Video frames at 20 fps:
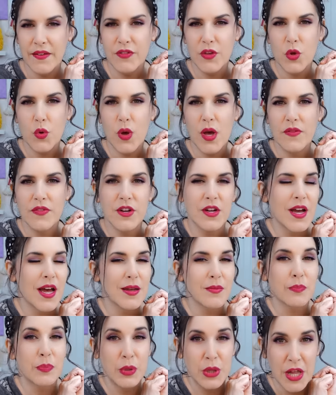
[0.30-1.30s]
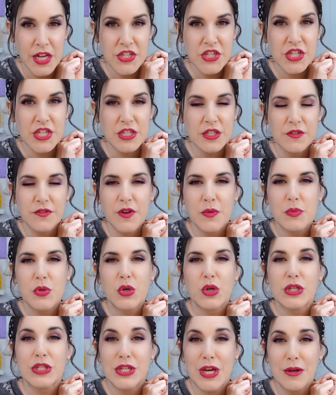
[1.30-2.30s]
you ever gotten plushies from
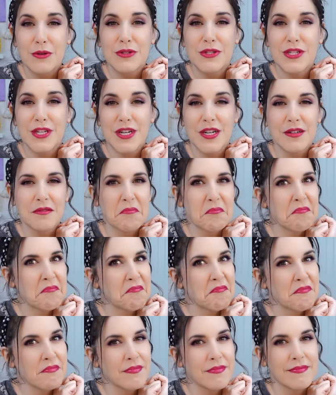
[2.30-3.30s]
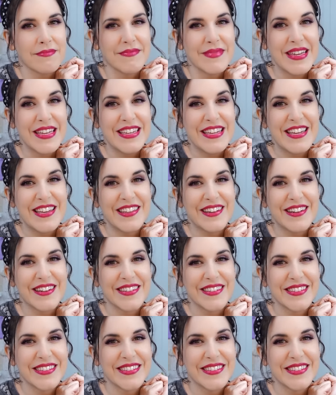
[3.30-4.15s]
your toaster? Me neither.